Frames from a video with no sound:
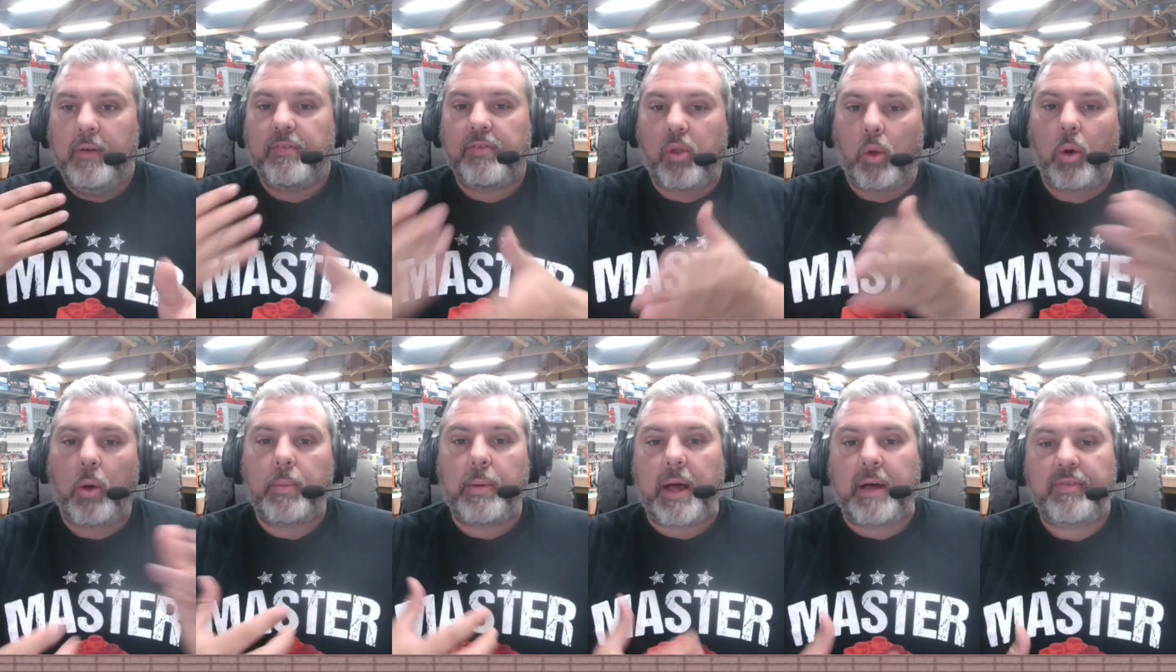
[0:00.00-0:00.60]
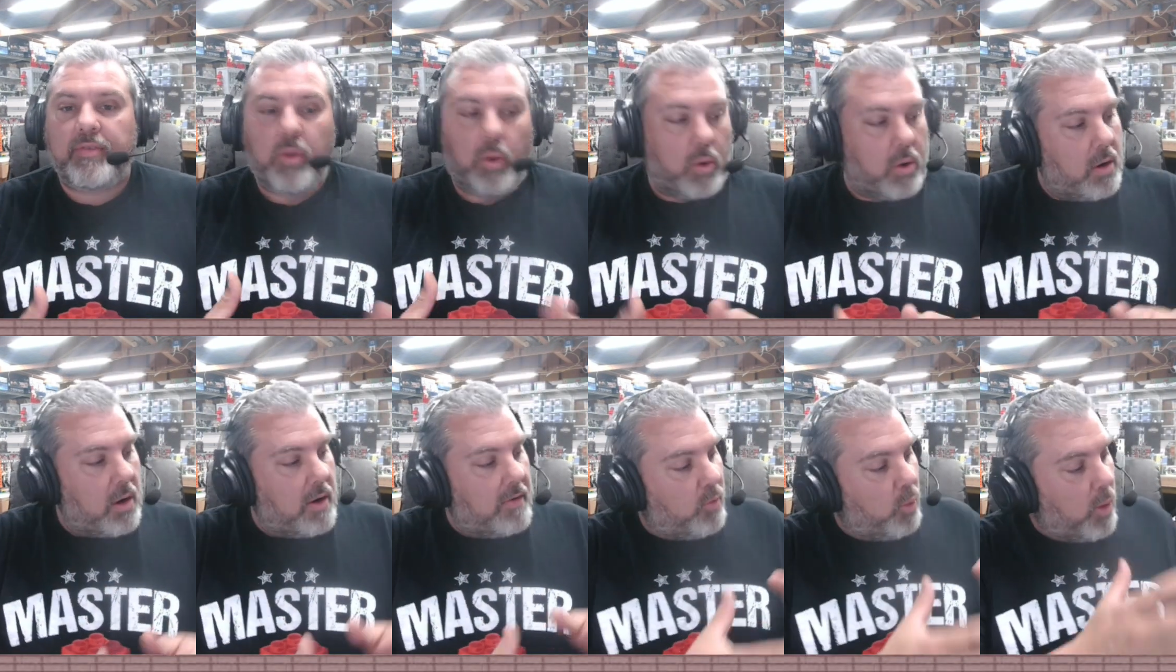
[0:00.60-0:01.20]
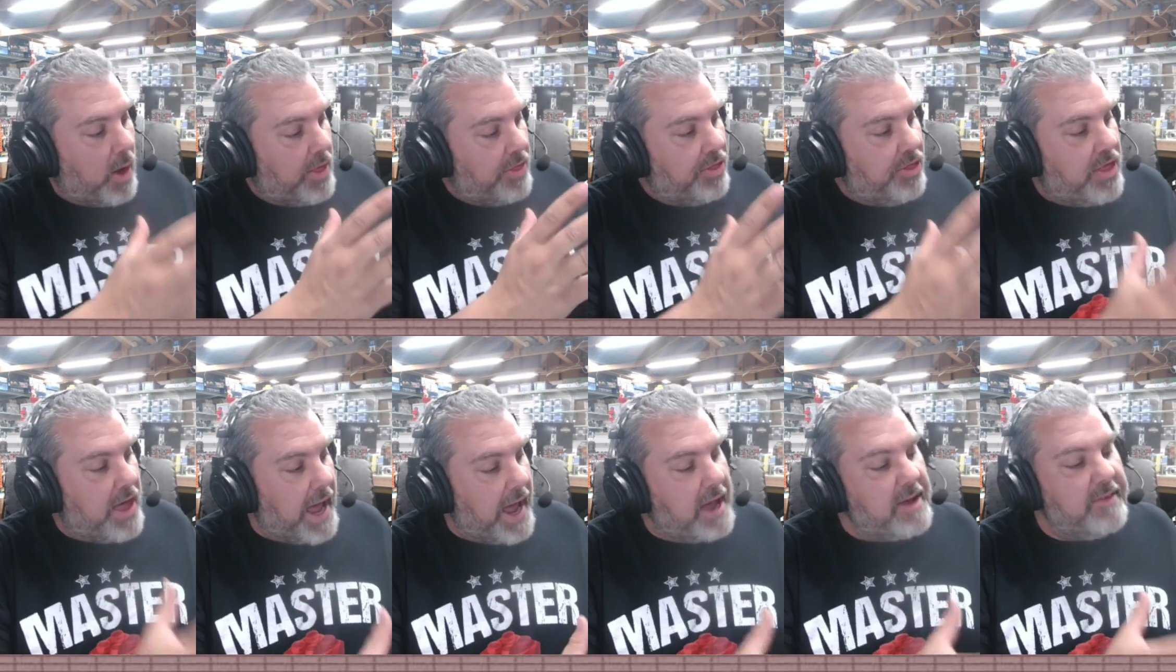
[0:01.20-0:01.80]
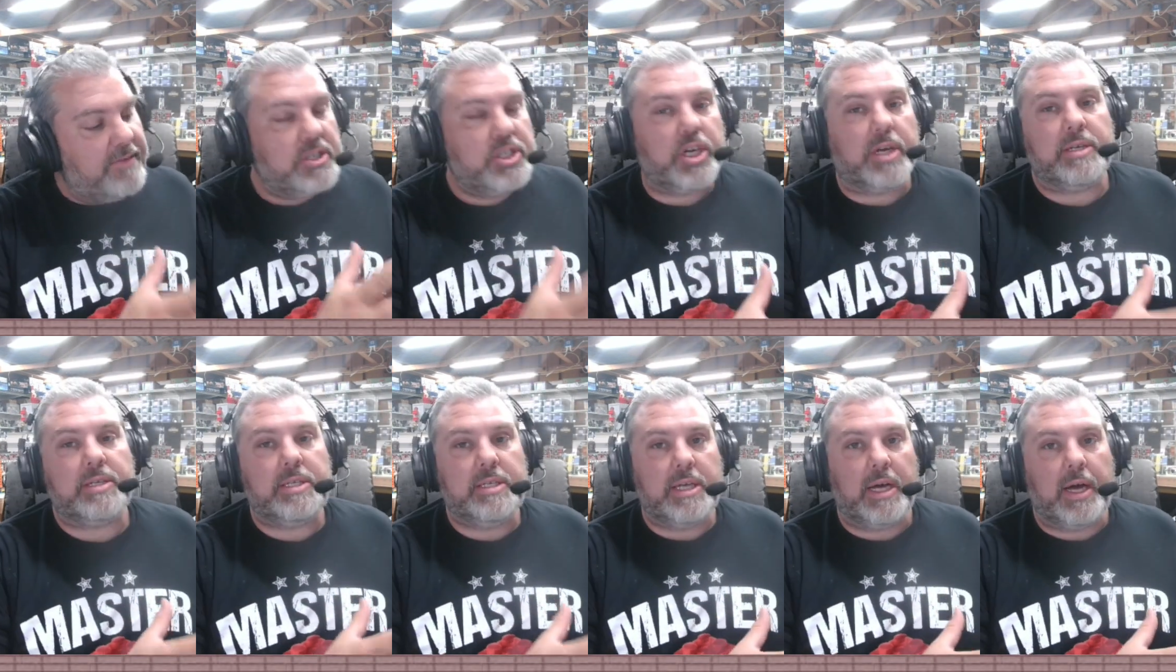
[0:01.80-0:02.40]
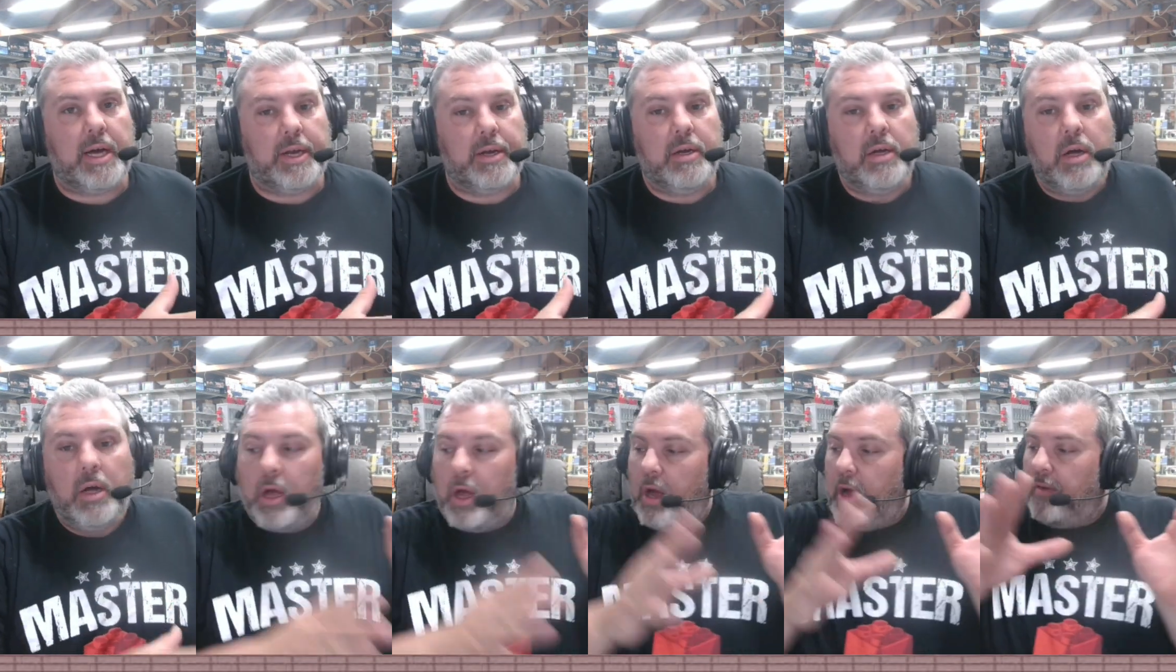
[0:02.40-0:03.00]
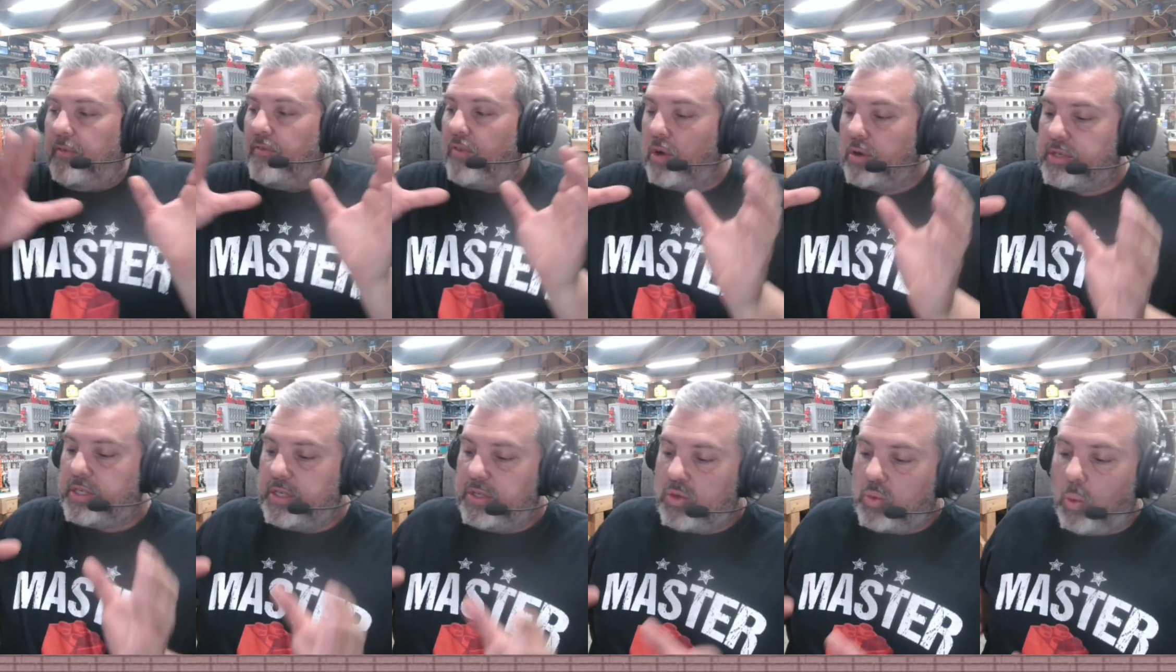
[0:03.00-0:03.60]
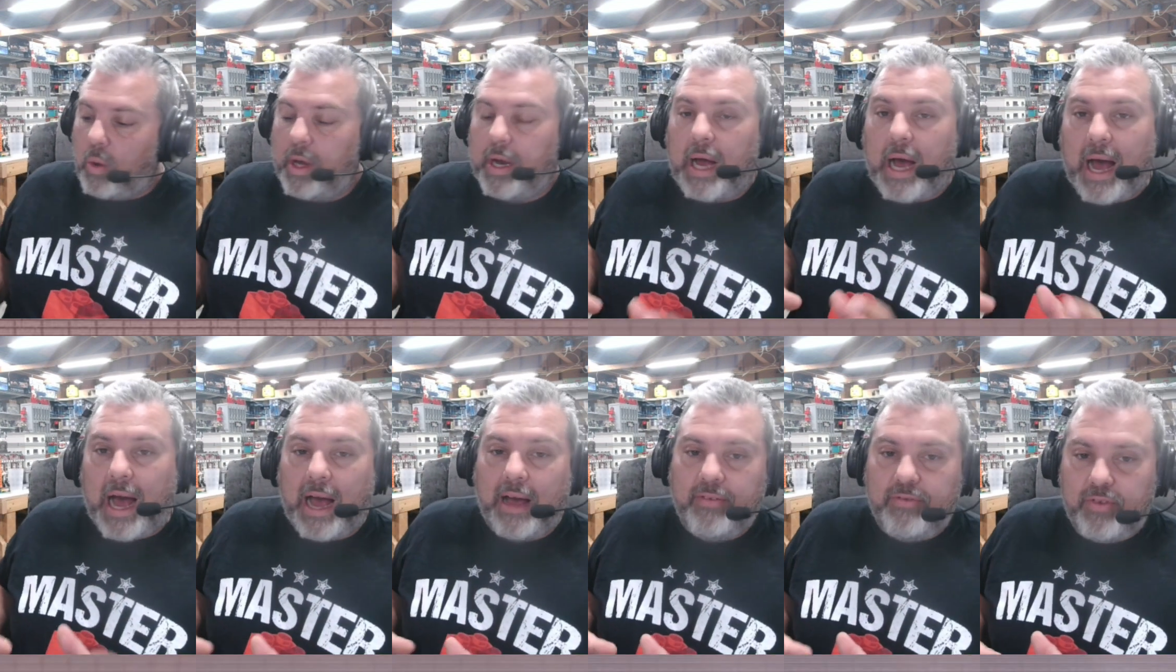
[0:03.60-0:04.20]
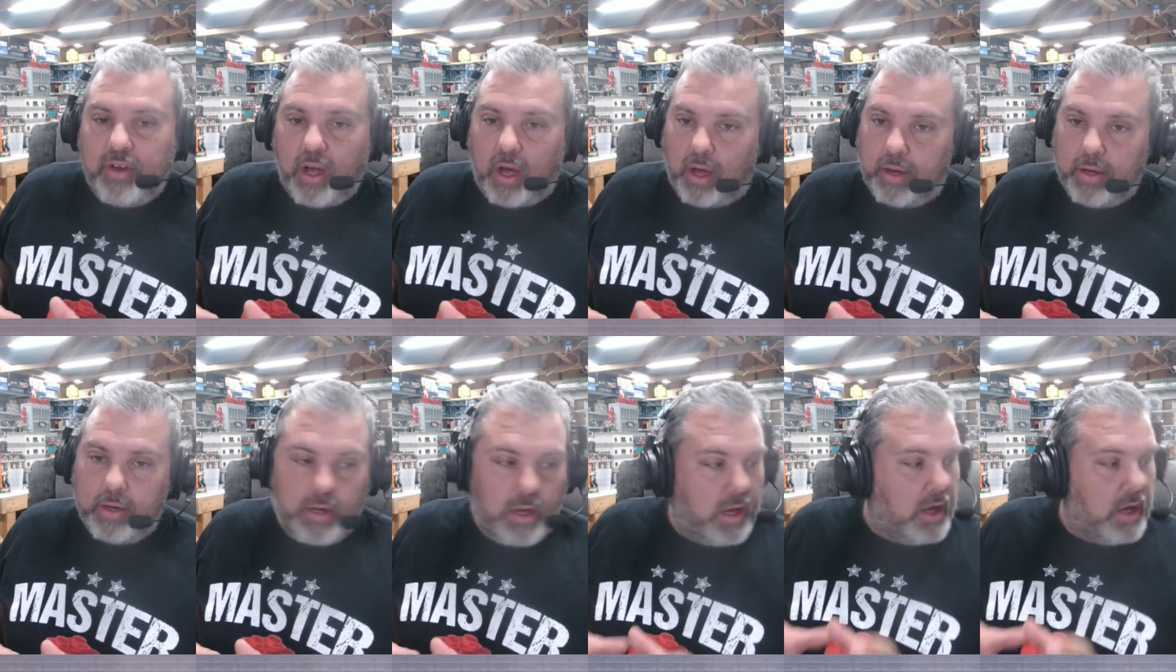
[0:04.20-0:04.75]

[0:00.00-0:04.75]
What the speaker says: floor by floor of what they've just done versus what I've done.